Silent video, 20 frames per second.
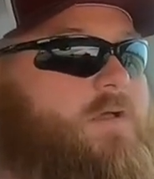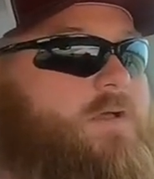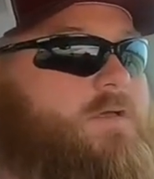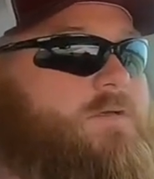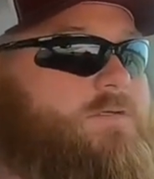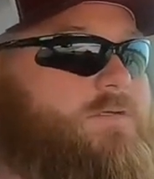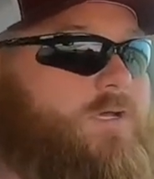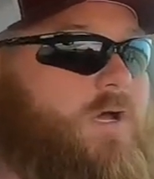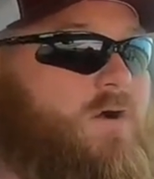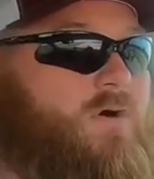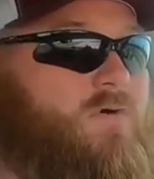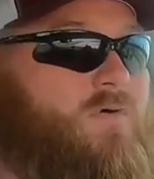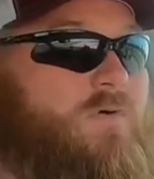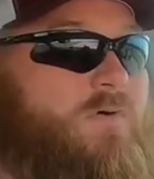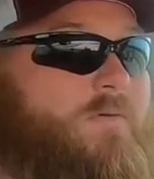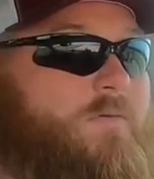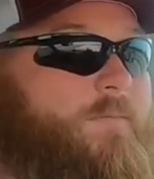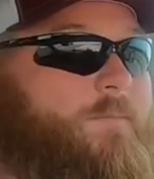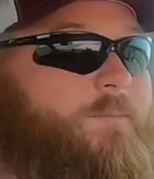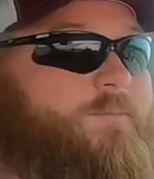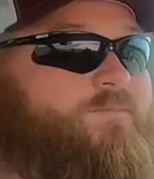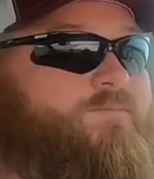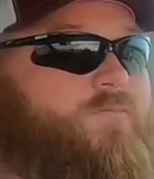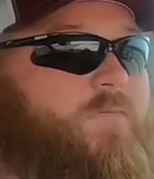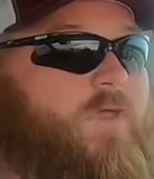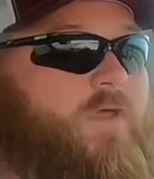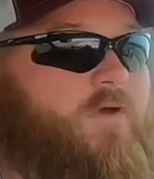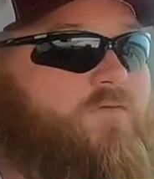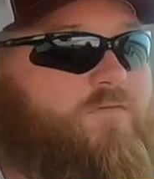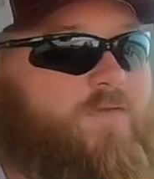So,
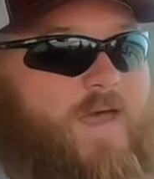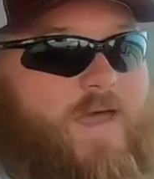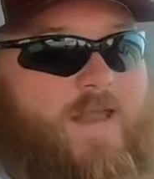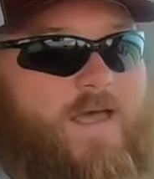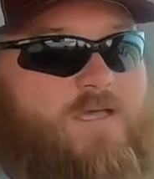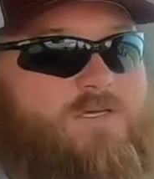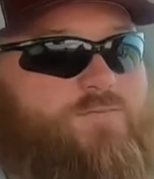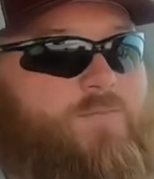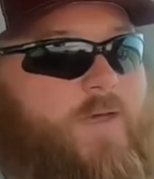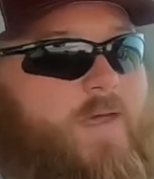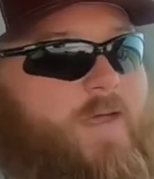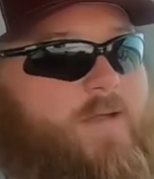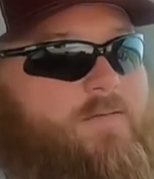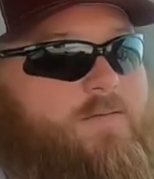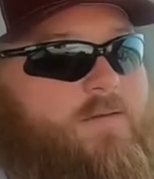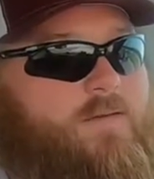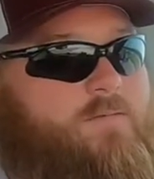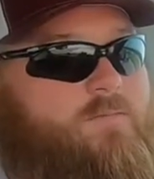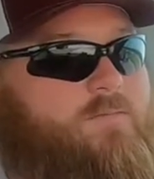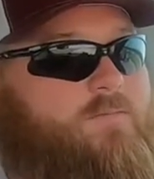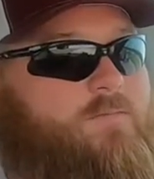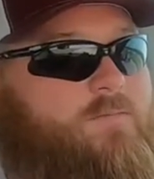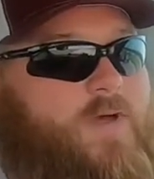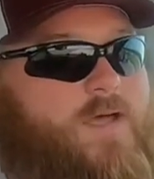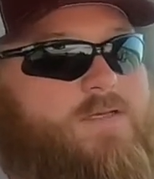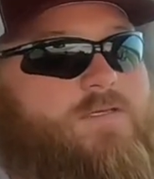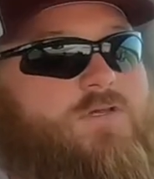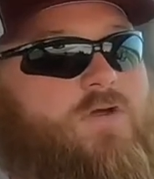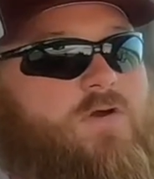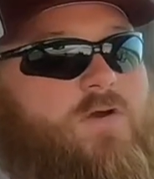for that aspect, and my
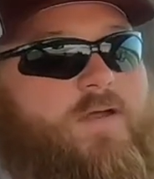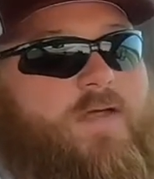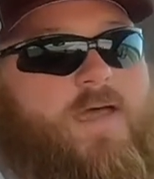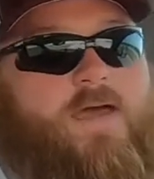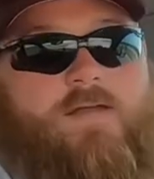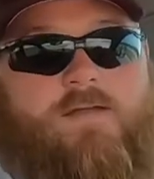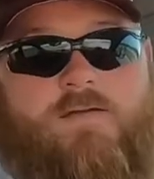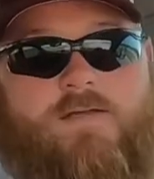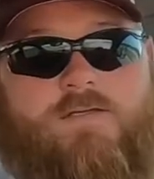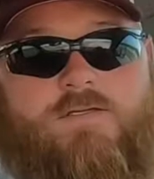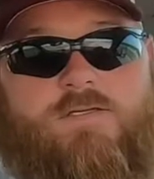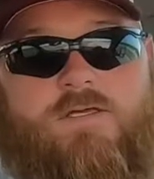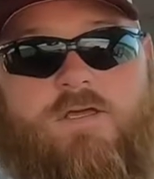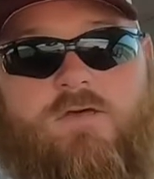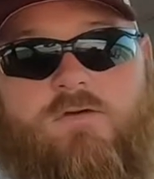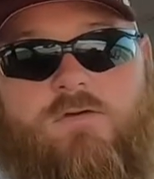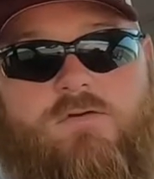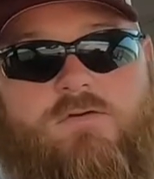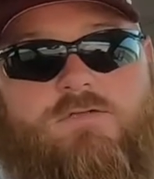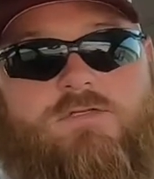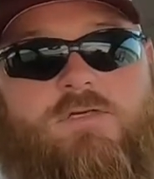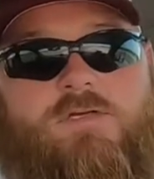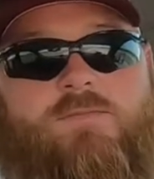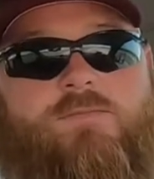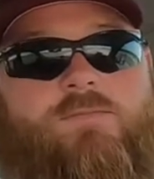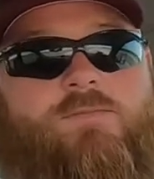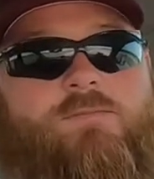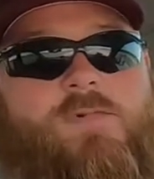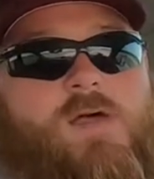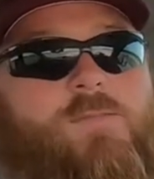sorry editing skills
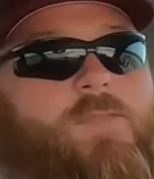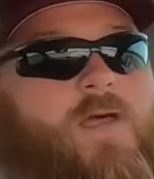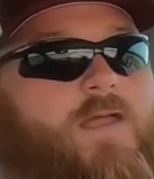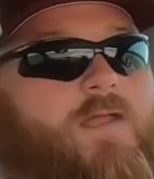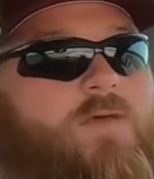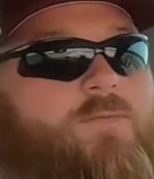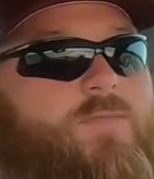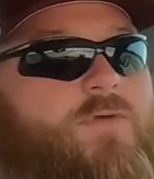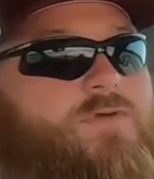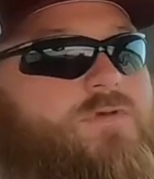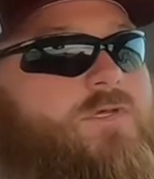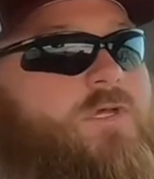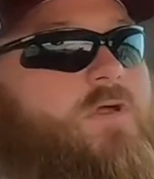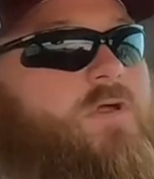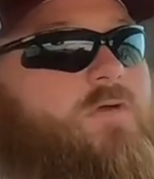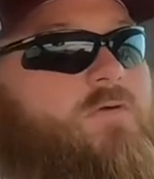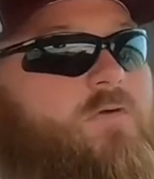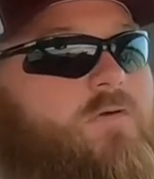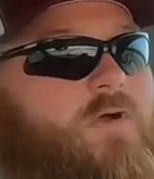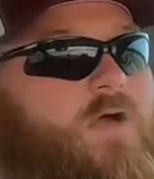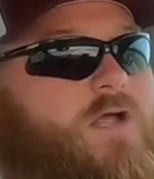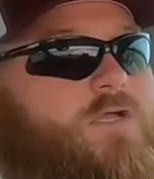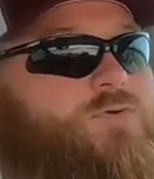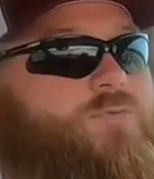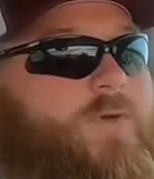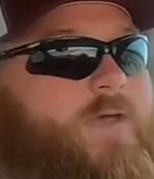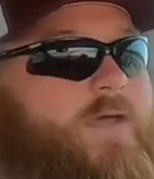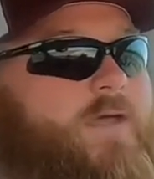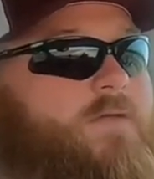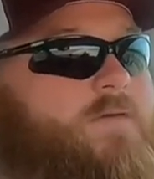and my made-up music on
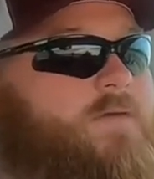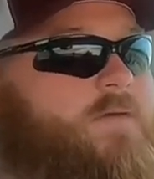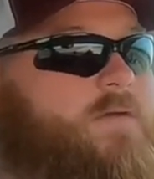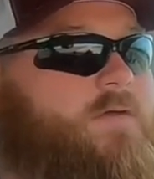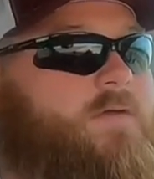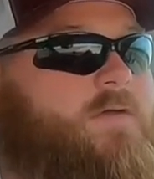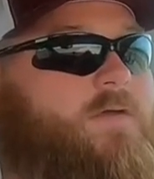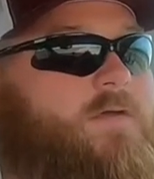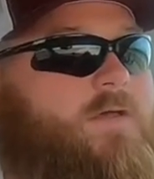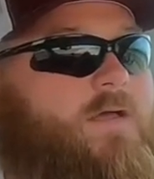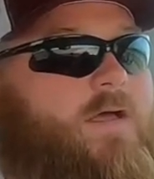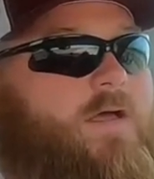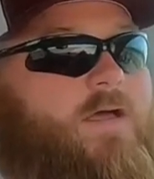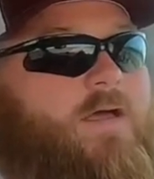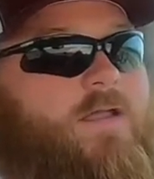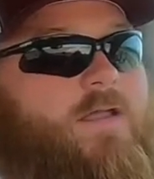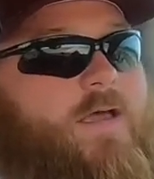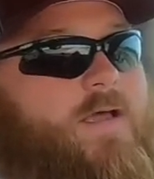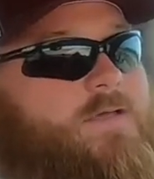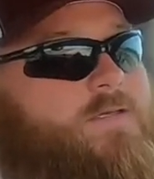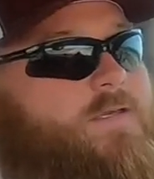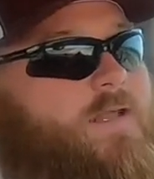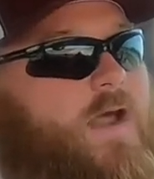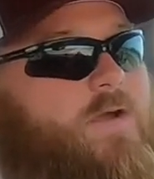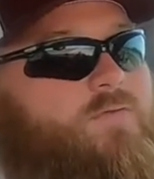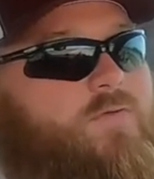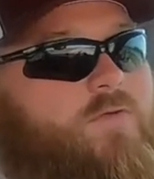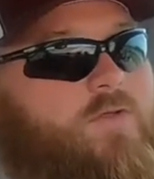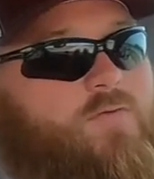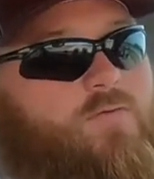GarageBand, like I said, I
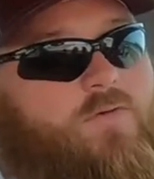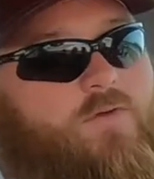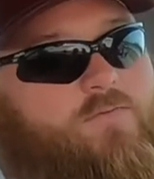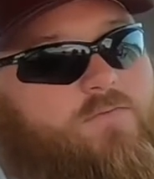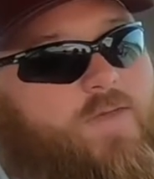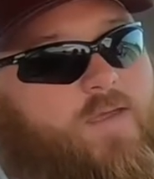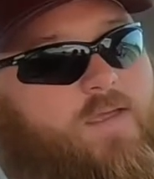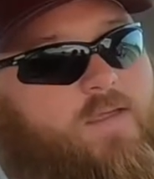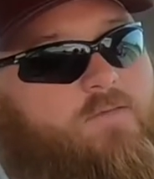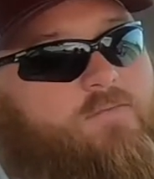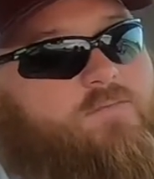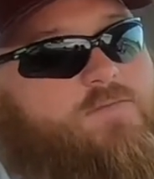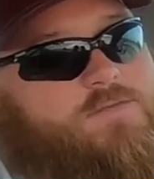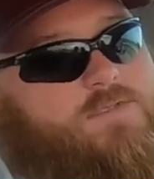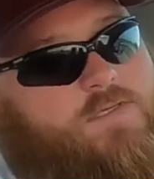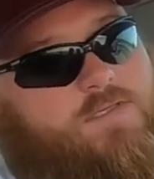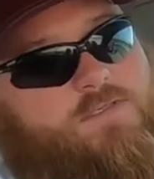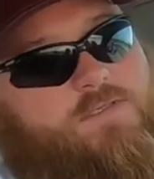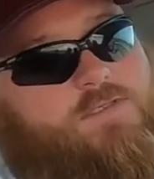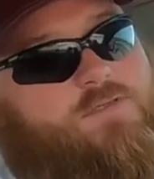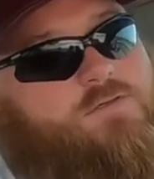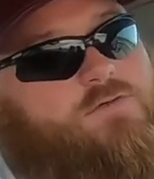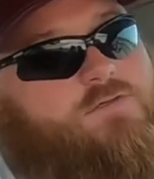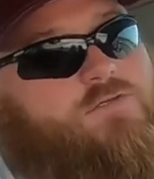really want to thank the 62